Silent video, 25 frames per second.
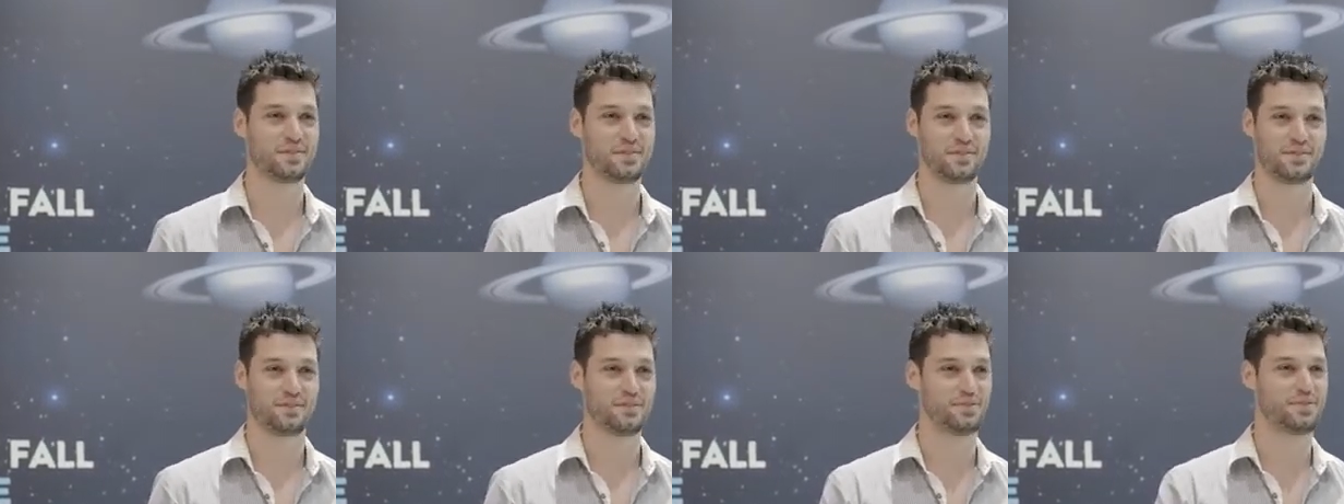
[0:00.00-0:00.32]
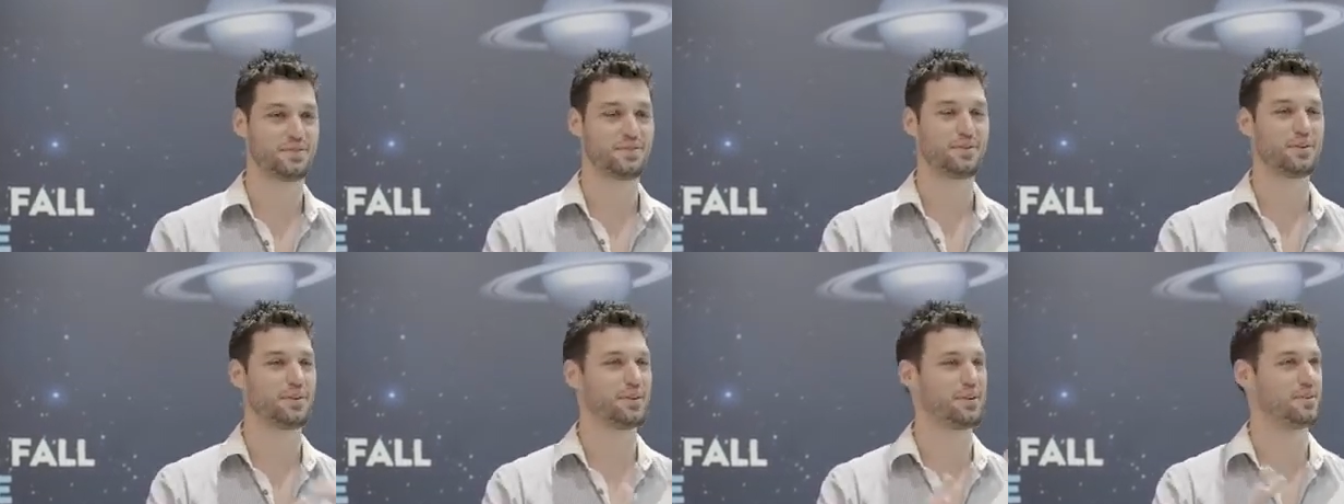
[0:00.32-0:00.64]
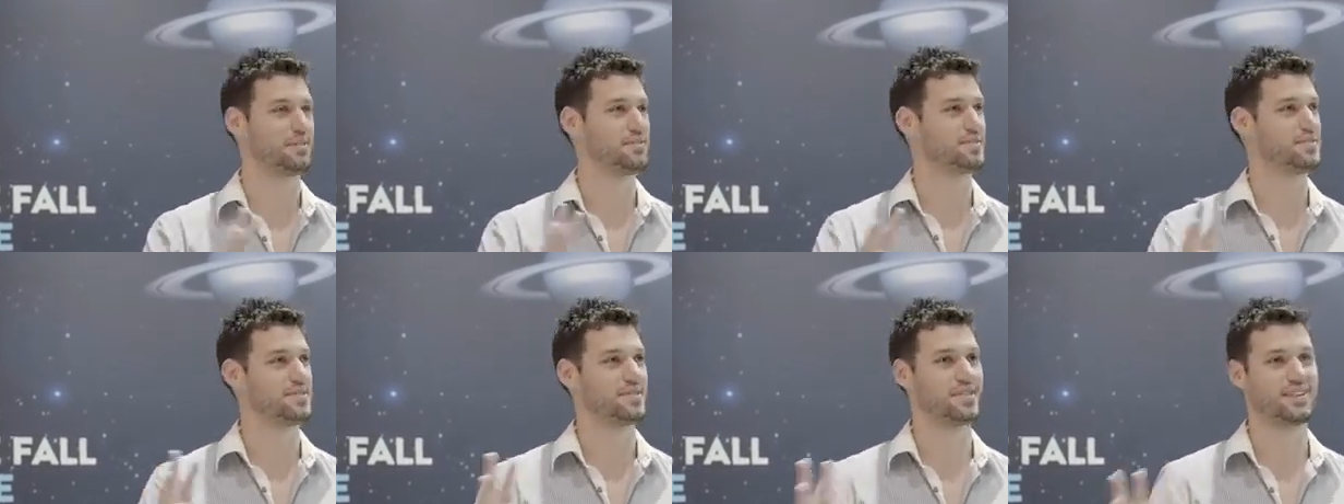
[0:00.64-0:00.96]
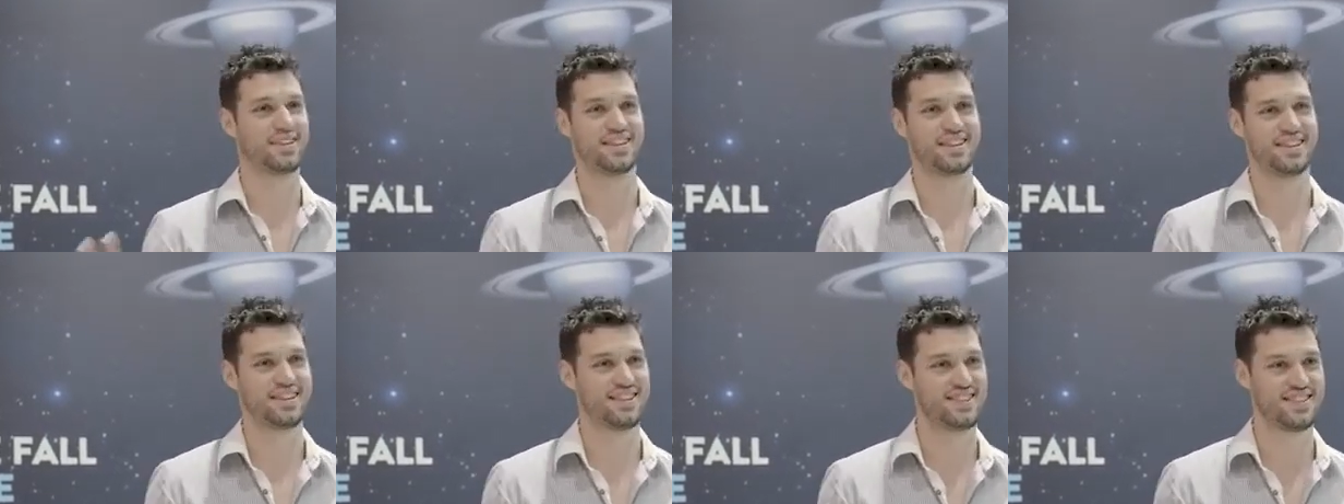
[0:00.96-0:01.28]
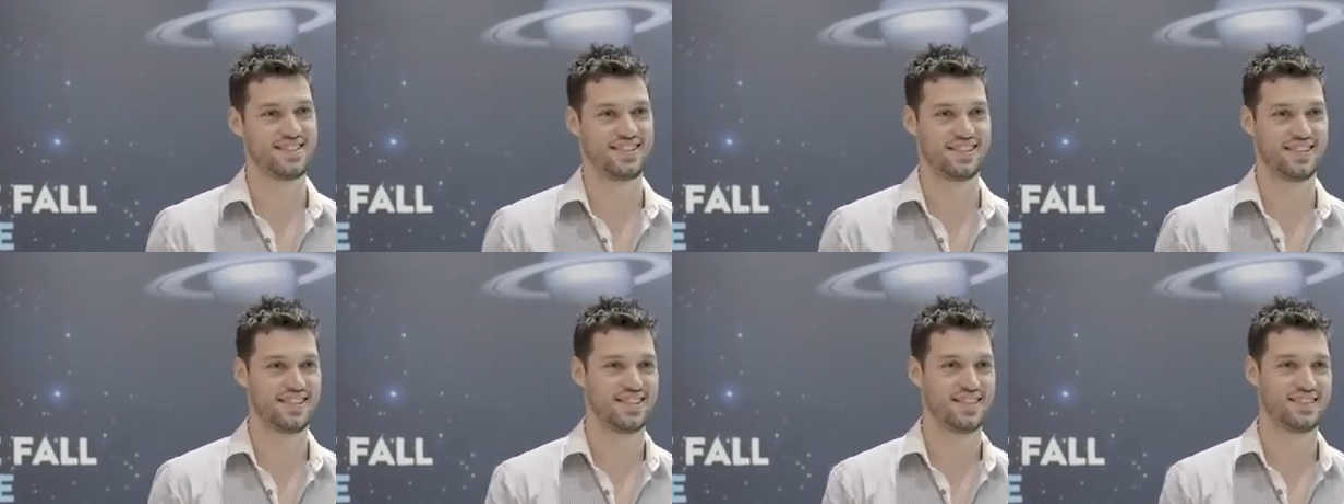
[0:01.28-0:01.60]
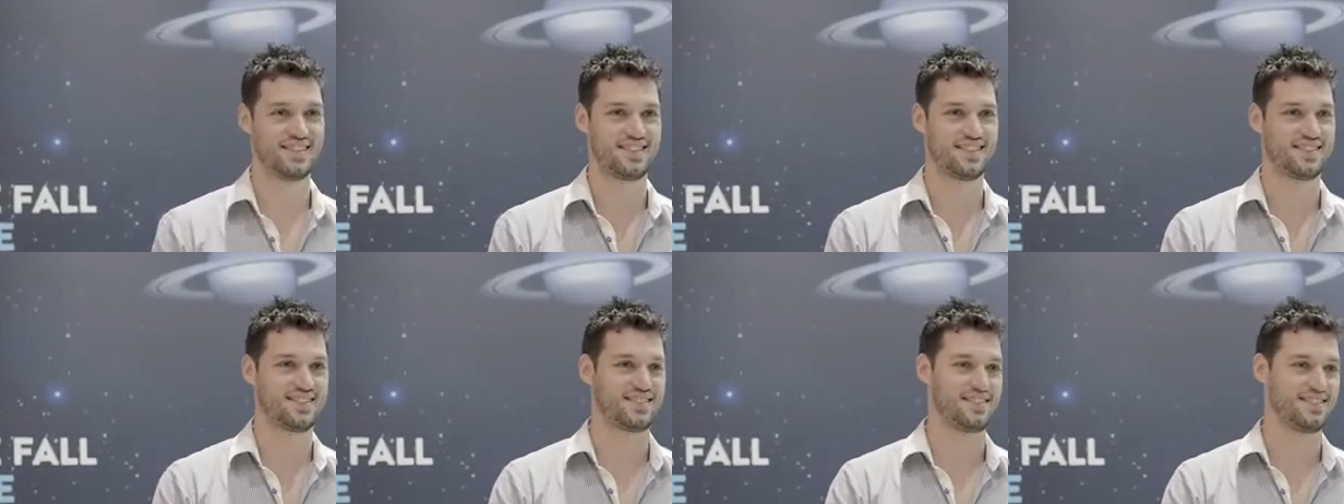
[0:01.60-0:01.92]
full of stars,
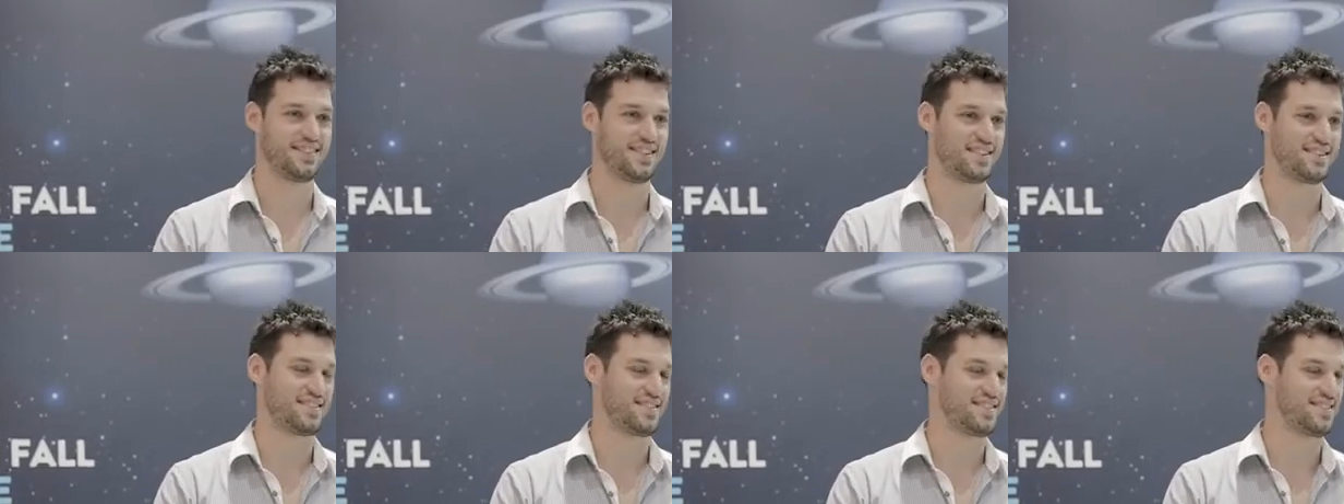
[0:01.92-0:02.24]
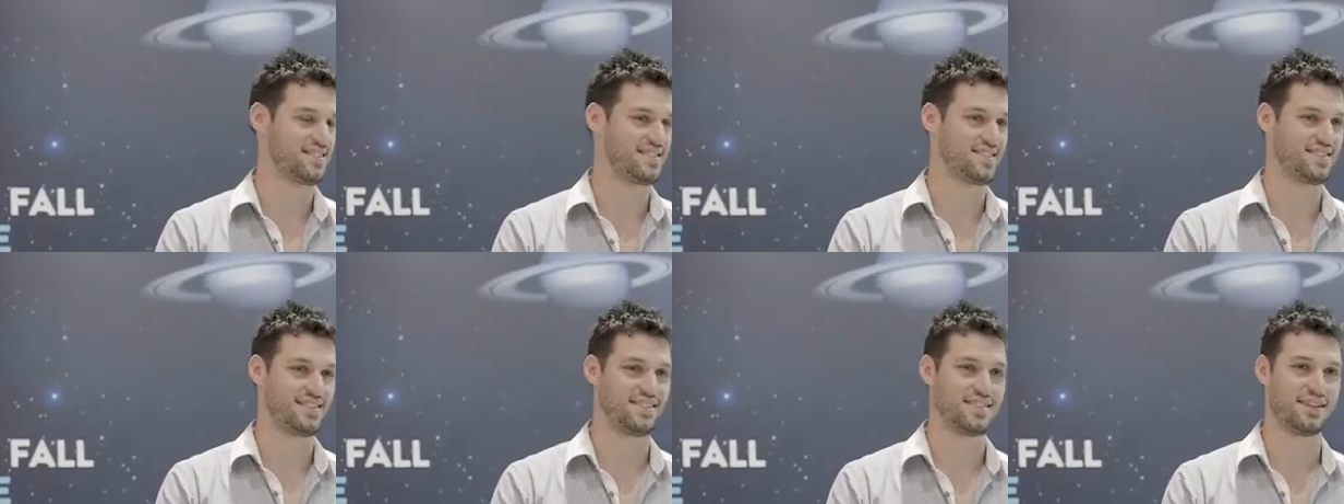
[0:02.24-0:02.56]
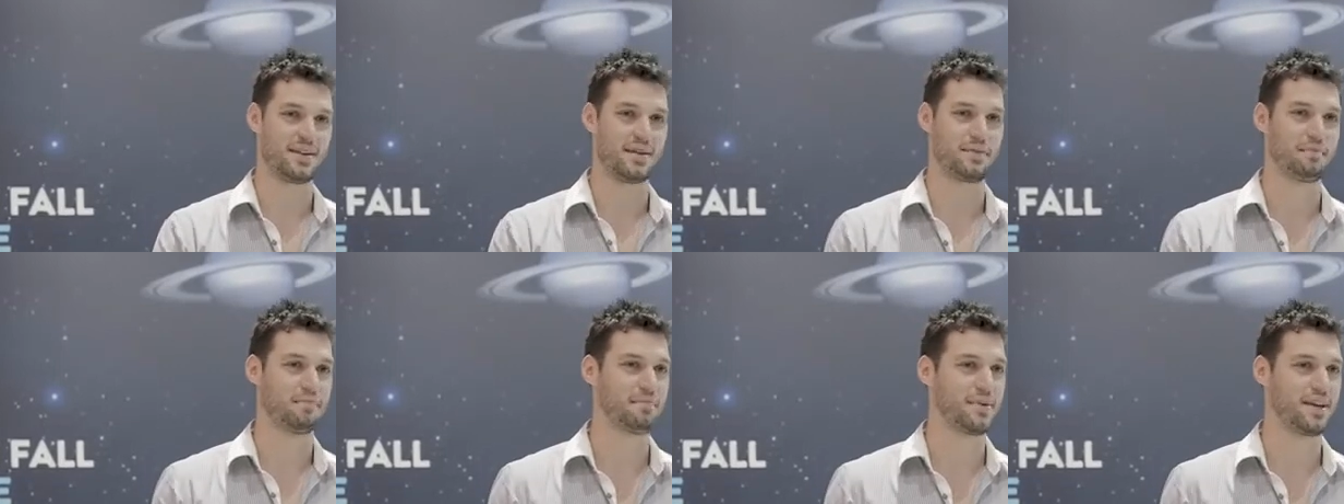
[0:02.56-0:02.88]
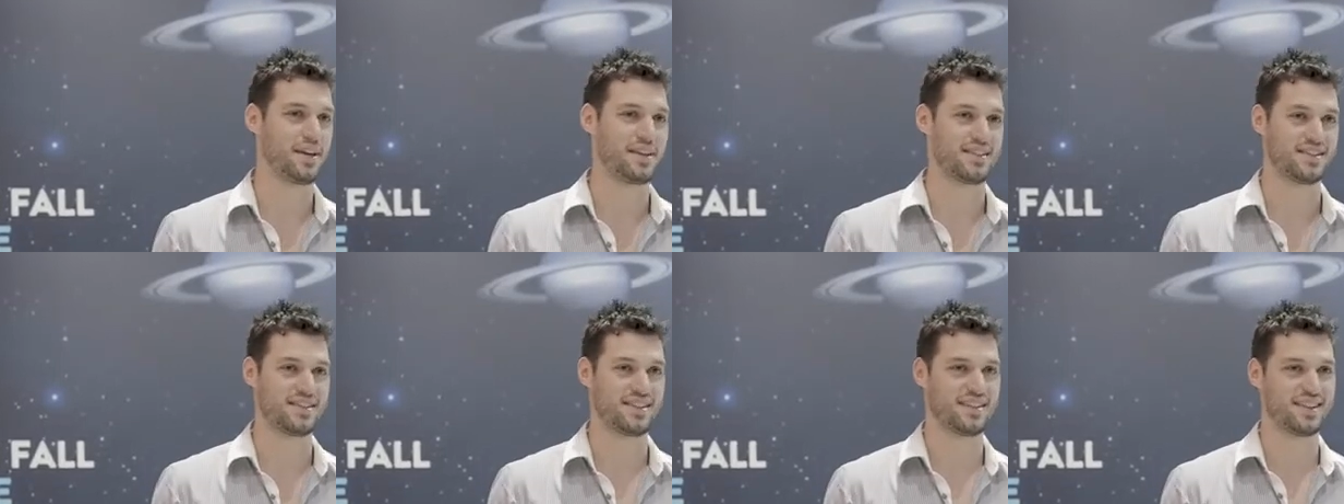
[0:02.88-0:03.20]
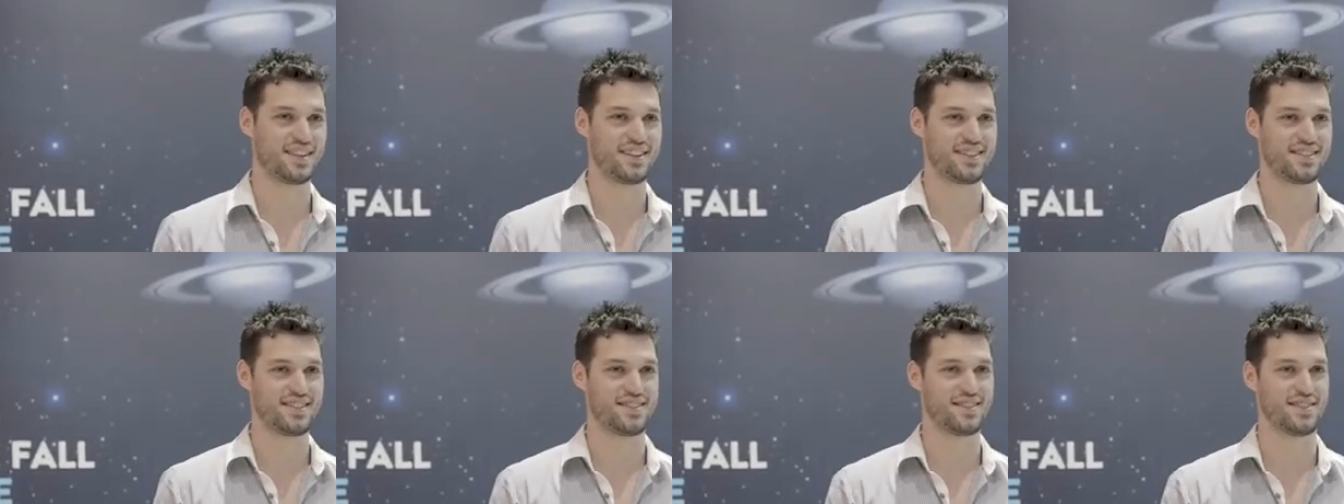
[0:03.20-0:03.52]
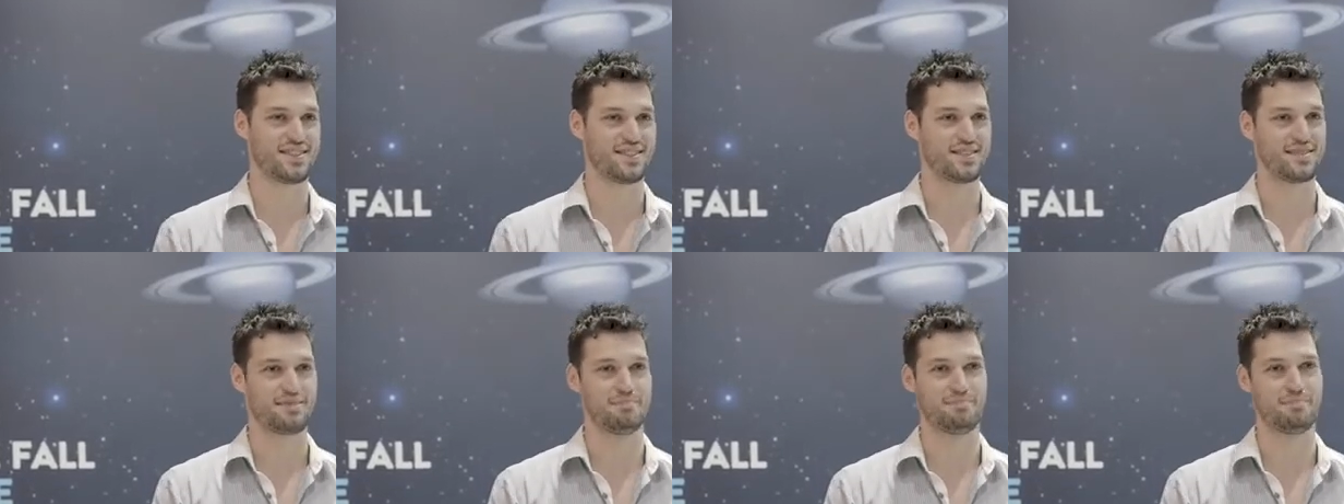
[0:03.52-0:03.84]
it's just amazing. It's
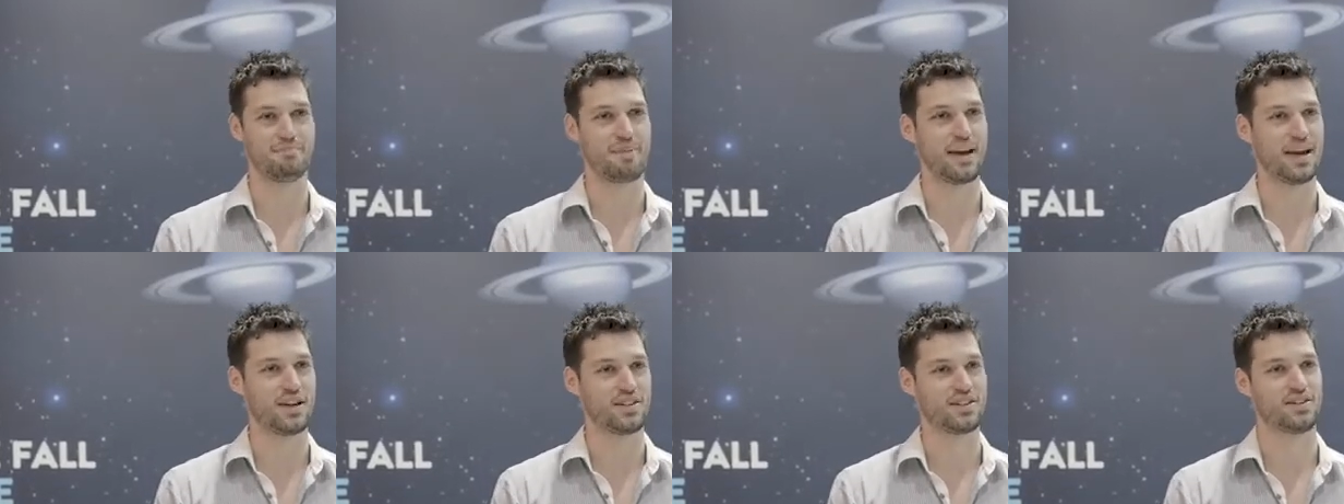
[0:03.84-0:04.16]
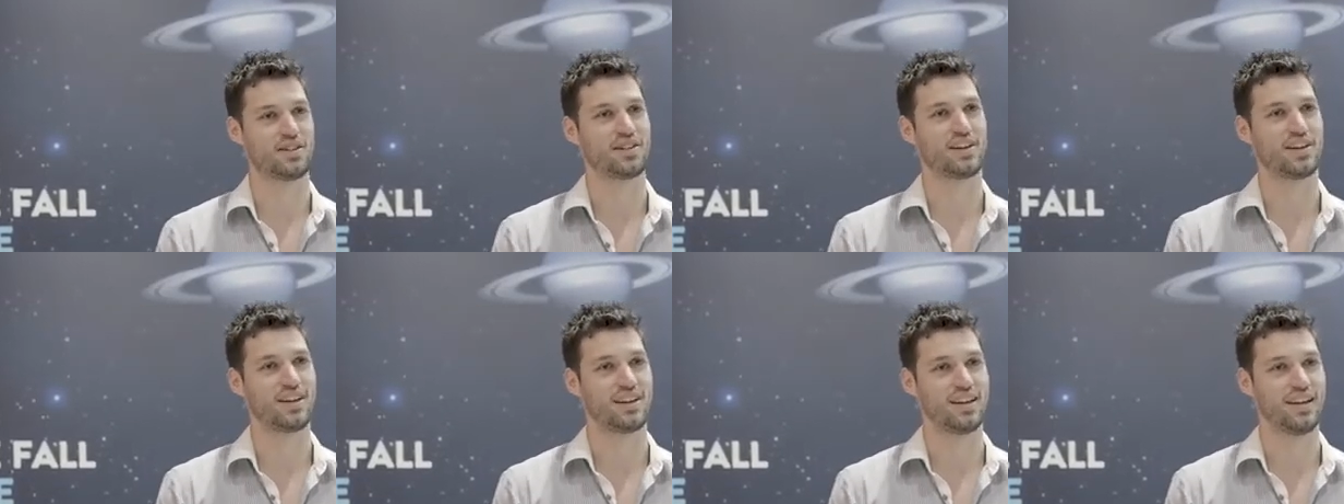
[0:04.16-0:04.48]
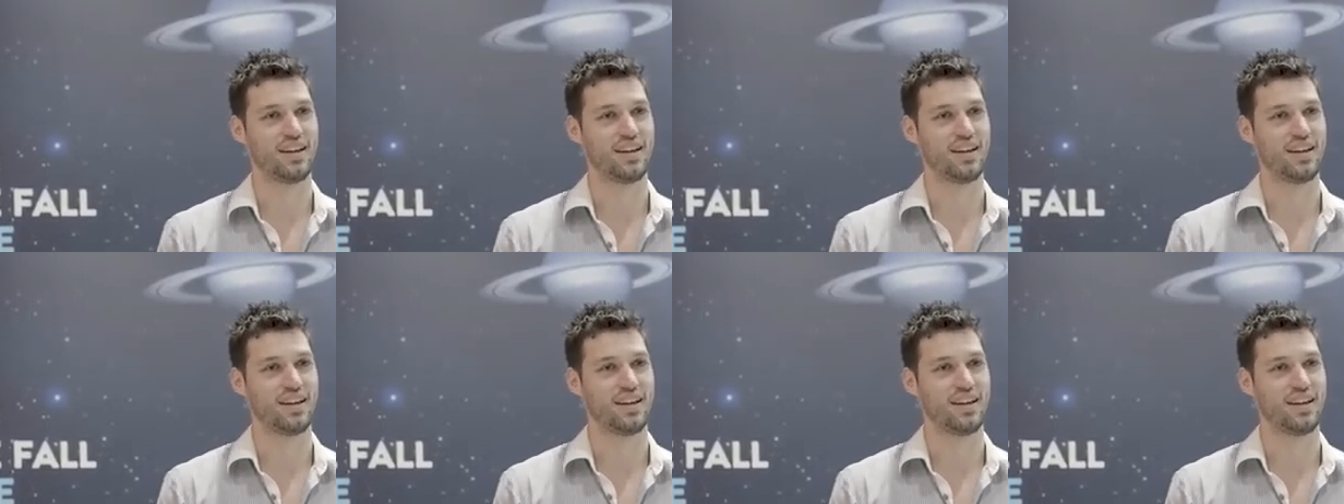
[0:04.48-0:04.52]
just magic.